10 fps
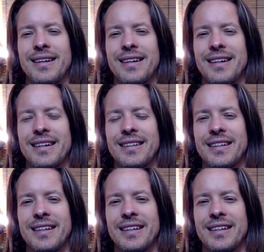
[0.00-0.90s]
And
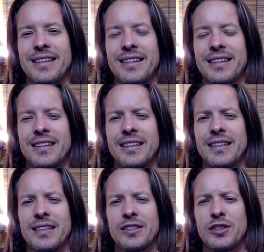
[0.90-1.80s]
uh,
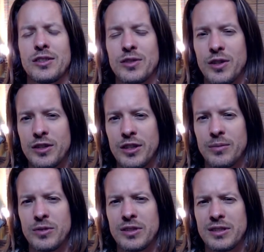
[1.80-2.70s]
Jesus looks at him
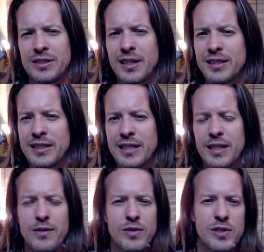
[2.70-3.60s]
and says, Doesn't it
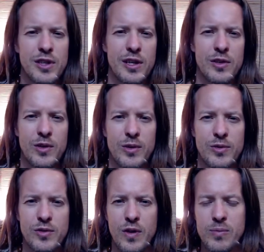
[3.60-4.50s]
even say in your own
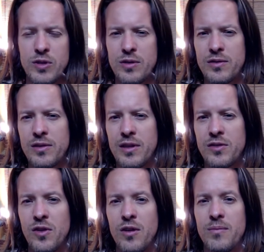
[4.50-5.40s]
scriptures in the
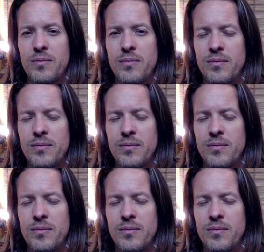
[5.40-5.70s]
psalm